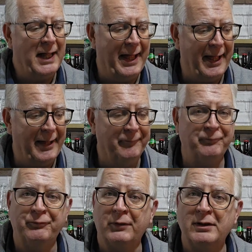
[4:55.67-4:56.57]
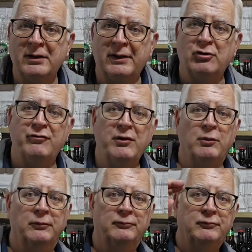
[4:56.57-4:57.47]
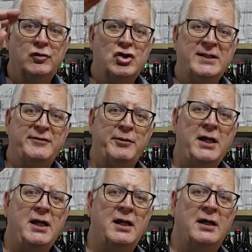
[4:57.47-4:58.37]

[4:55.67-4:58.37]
I? Until next review. Cheers, everybody.